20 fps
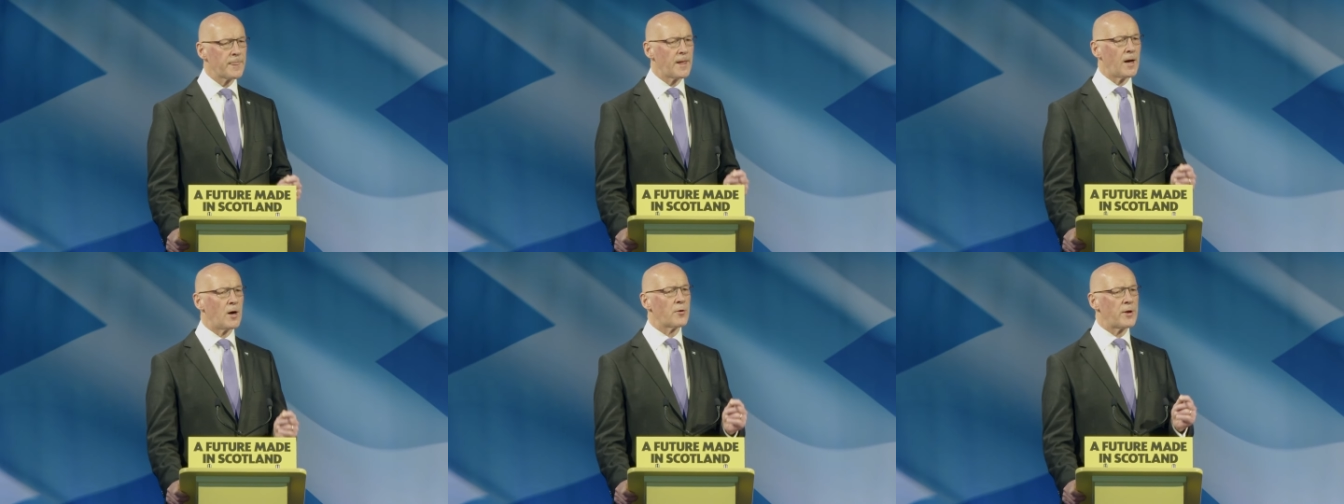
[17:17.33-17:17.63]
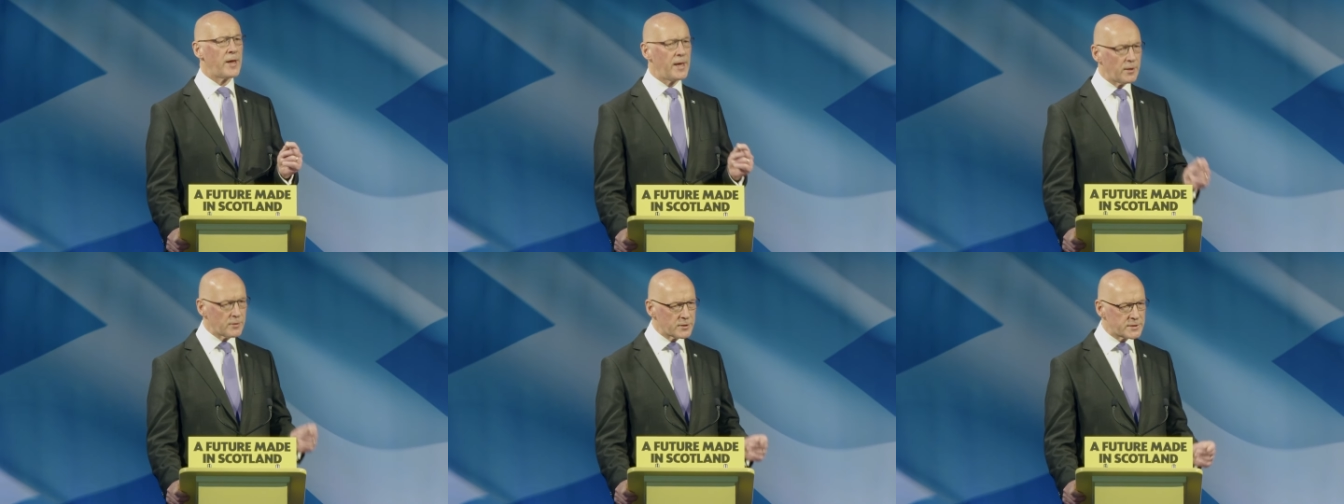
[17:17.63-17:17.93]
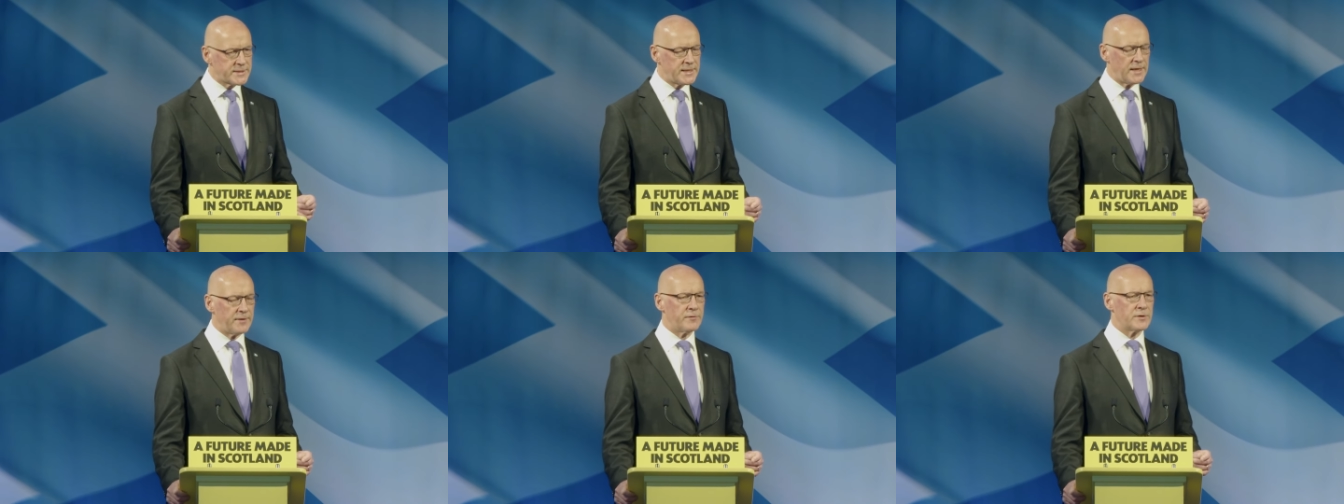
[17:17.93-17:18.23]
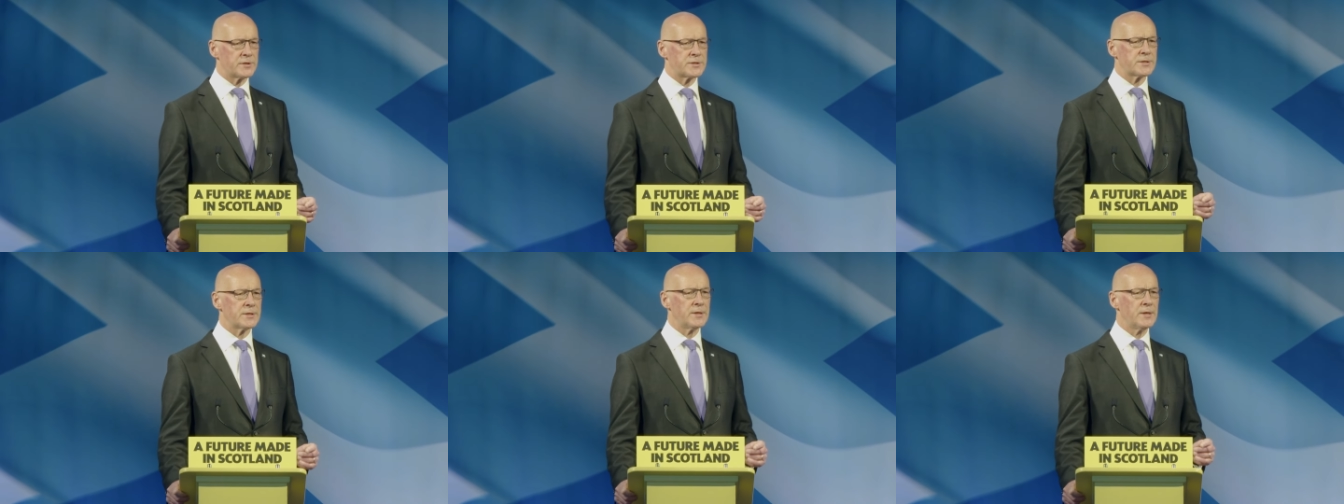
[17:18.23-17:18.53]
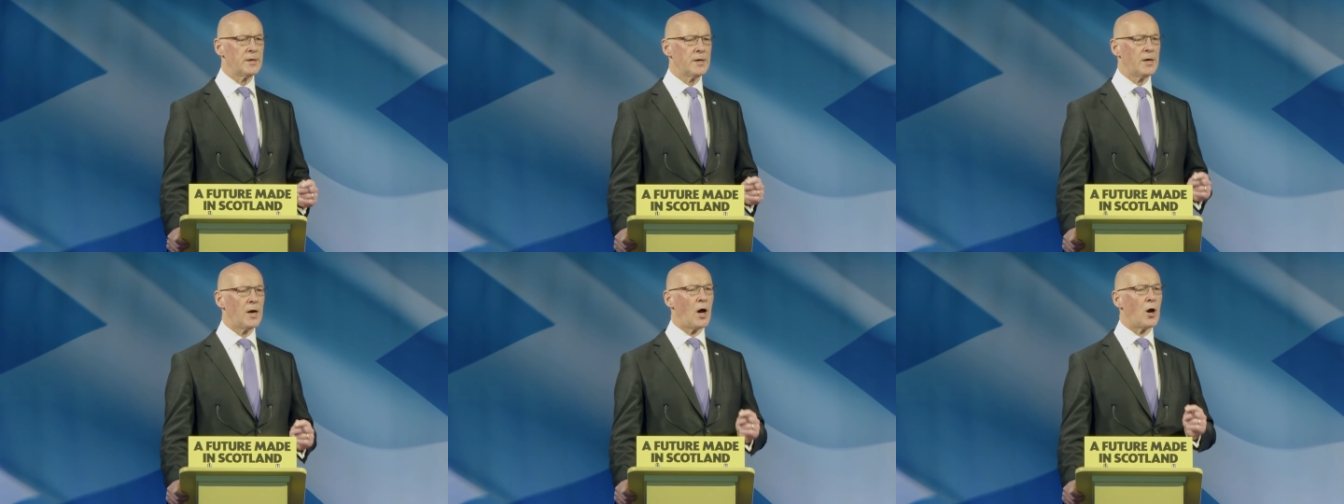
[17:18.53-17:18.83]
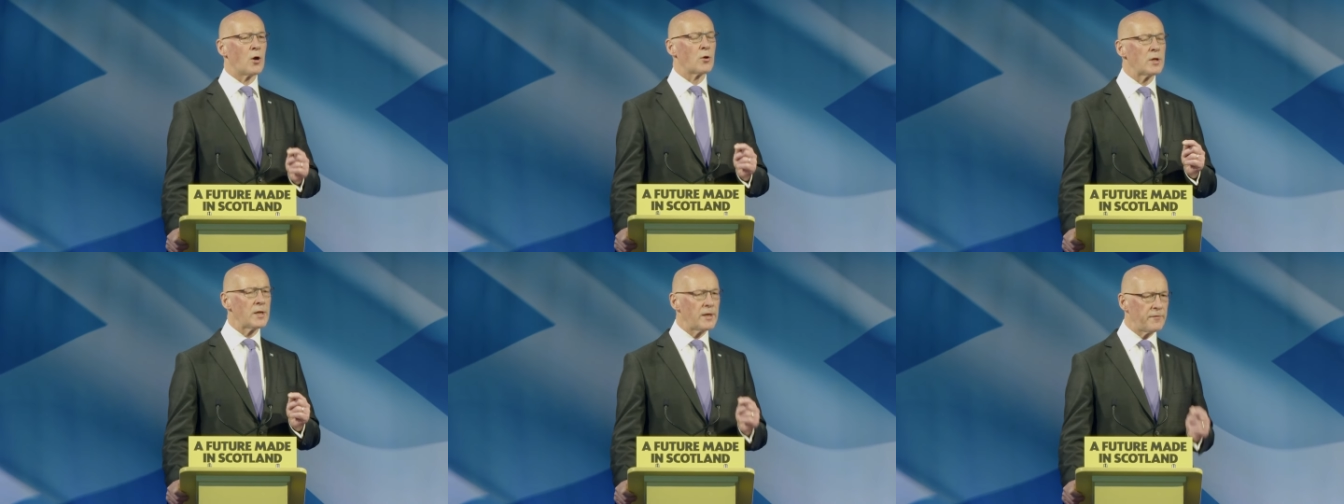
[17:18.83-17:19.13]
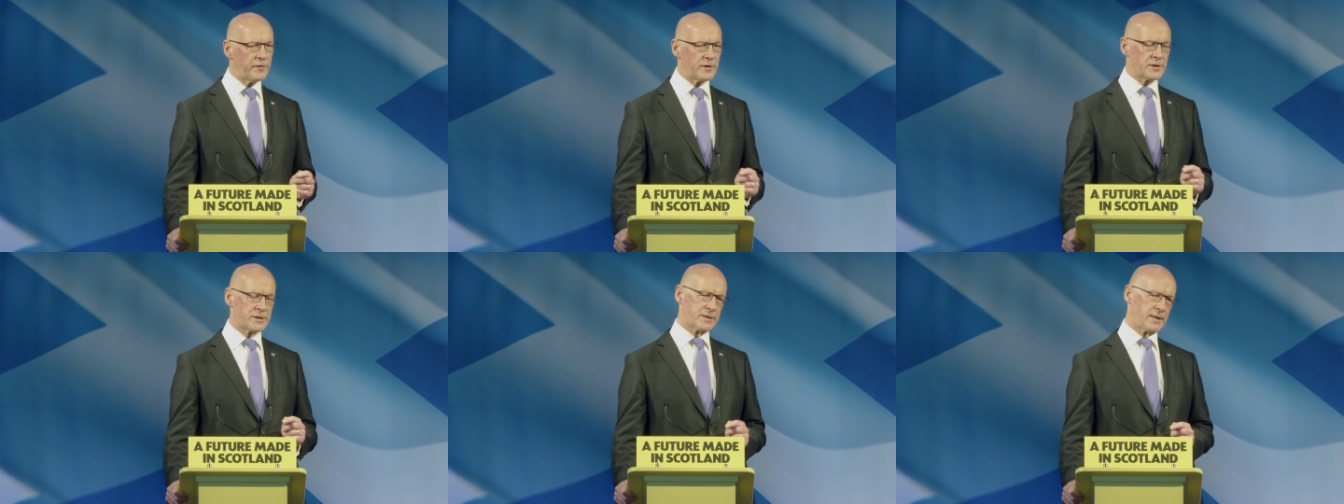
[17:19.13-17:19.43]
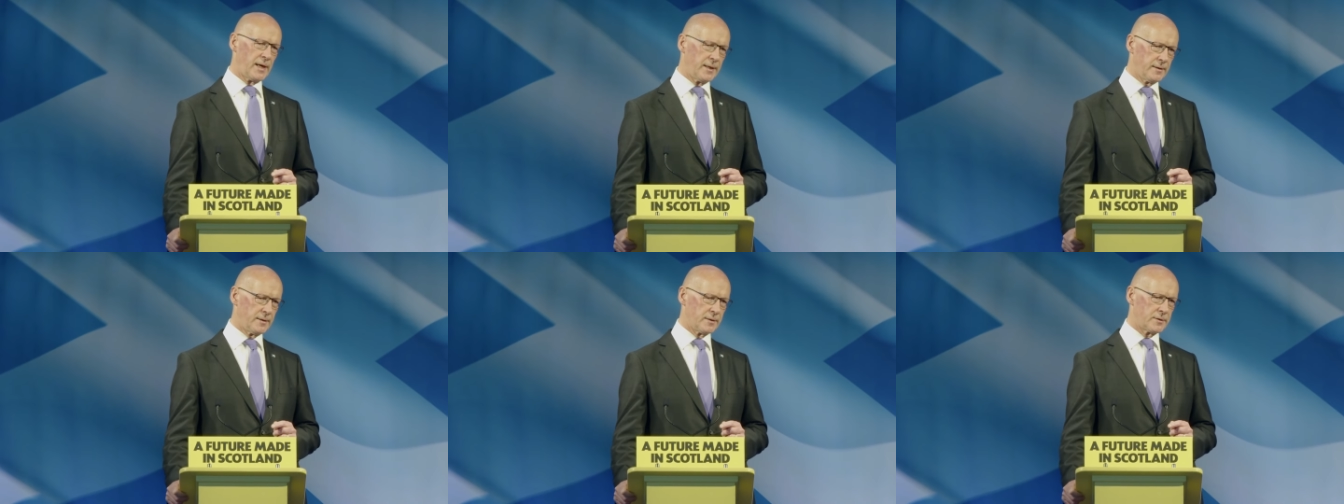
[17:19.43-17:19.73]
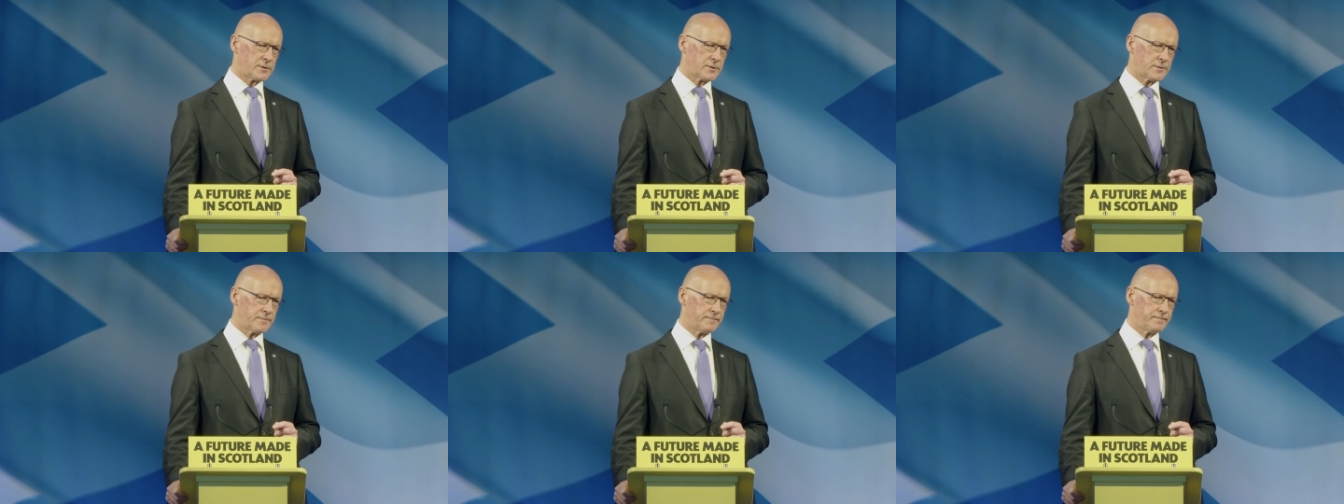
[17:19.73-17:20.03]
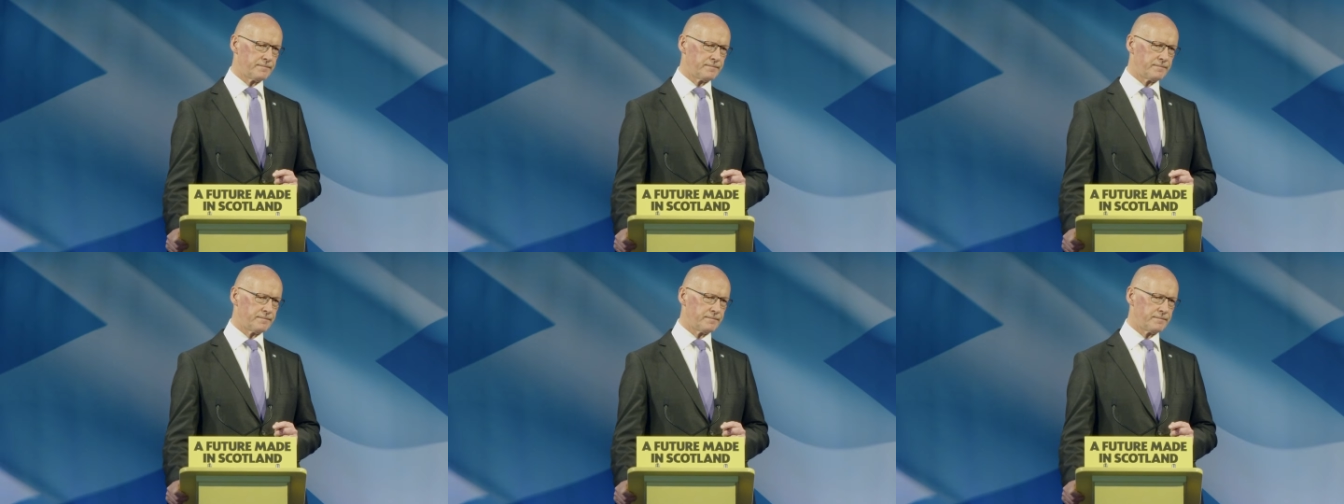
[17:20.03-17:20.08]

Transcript: our health service, our living standards.